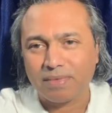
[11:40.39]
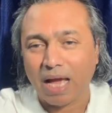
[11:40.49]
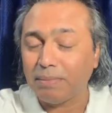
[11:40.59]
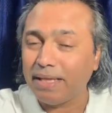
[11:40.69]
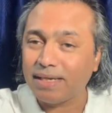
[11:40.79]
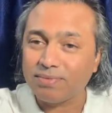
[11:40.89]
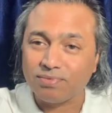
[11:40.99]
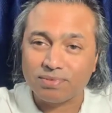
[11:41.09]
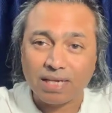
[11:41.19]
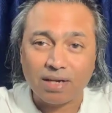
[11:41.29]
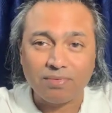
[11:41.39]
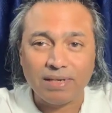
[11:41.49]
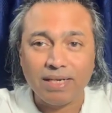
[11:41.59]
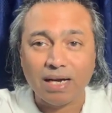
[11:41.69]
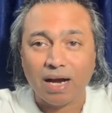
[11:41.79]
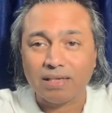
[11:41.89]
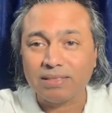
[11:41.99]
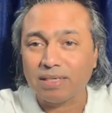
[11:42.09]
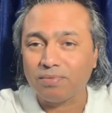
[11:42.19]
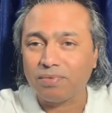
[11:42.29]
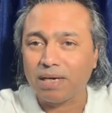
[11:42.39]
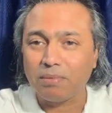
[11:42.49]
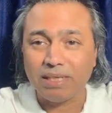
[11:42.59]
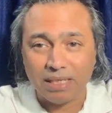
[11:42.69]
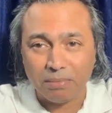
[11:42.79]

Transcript: I mean, they start feeling uncomfortable